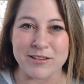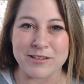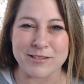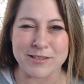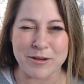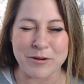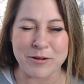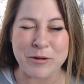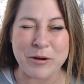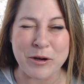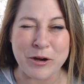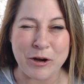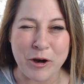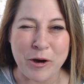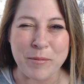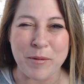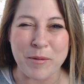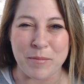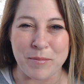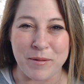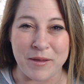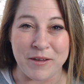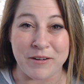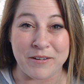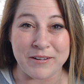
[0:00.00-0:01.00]
So curb
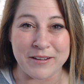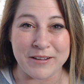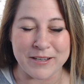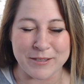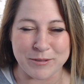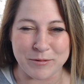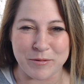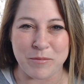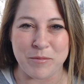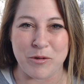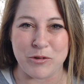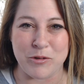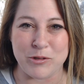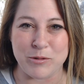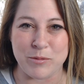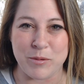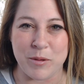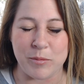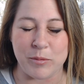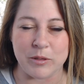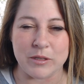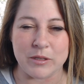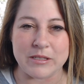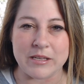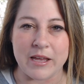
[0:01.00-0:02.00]
appeal is what most
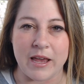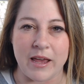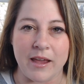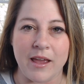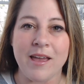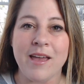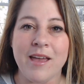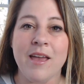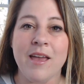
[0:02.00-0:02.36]
people say.